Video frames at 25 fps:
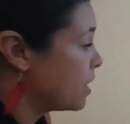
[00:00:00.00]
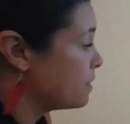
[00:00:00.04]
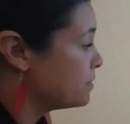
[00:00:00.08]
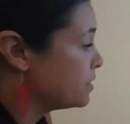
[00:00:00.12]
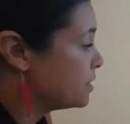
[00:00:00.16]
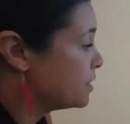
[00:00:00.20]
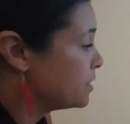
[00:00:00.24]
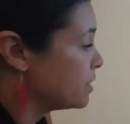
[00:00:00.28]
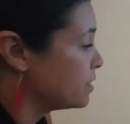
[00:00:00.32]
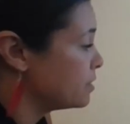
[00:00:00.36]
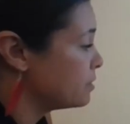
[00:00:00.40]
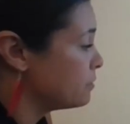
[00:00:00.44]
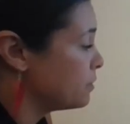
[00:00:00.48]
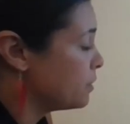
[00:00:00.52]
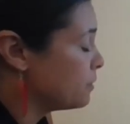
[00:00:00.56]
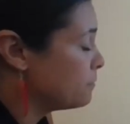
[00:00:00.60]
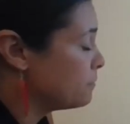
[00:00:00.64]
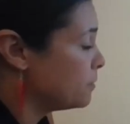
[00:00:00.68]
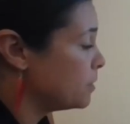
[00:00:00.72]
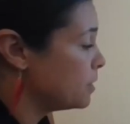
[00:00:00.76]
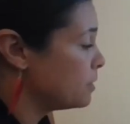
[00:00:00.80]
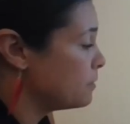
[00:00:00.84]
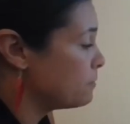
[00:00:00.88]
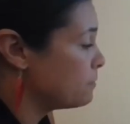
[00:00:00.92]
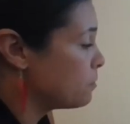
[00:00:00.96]

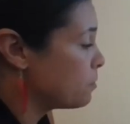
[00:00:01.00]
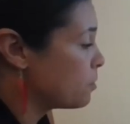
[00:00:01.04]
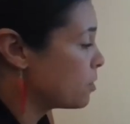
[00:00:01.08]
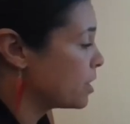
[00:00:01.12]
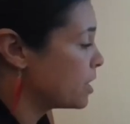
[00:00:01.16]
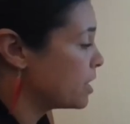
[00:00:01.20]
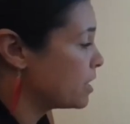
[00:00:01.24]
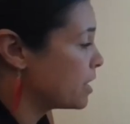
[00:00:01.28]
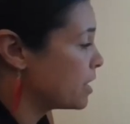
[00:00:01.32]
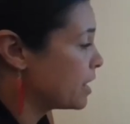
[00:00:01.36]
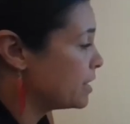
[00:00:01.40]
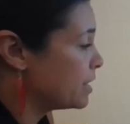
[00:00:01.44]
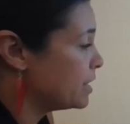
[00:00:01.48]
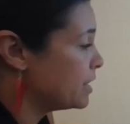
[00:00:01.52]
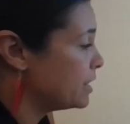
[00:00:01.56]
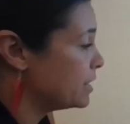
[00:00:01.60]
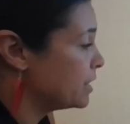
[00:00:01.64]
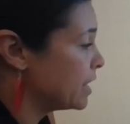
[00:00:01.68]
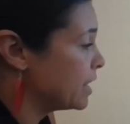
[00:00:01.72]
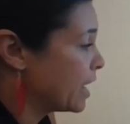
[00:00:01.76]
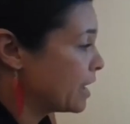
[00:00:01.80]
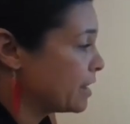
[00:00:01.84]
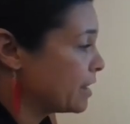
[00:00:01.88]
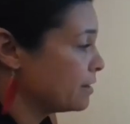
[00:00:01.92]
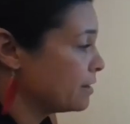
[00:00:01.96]
$650, $40, $90,
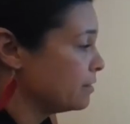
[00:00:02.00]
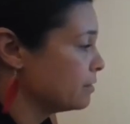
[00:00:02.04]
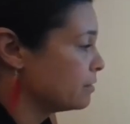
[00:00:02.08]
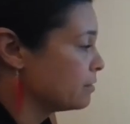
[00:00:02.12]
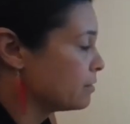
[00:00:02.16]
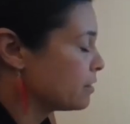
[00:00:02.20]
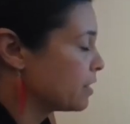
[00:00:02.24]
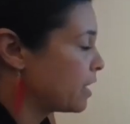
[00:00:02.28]
$10,